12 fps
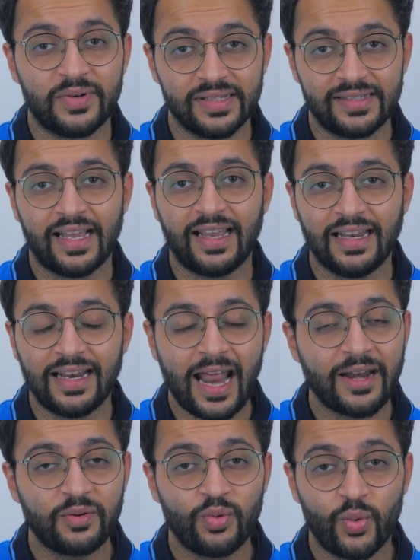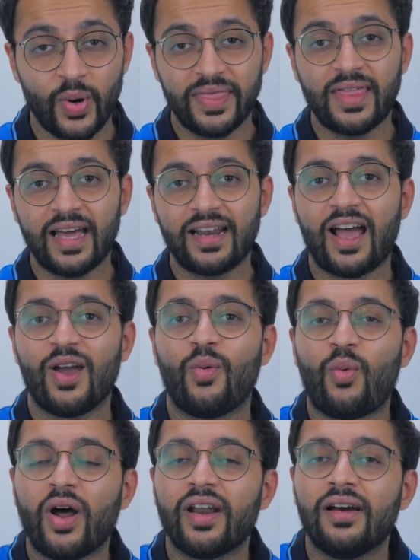per second. And with that, I
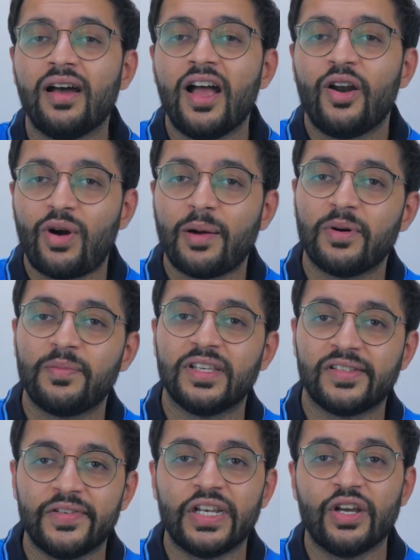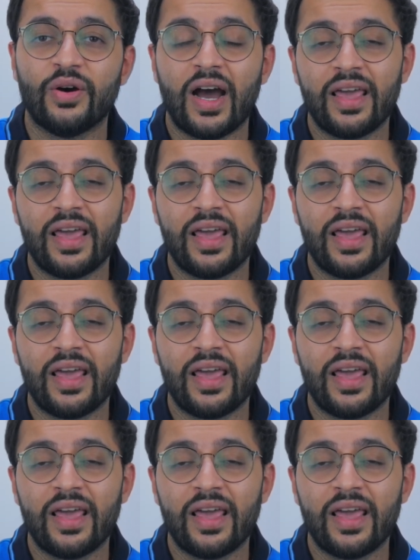want to wrap up this video.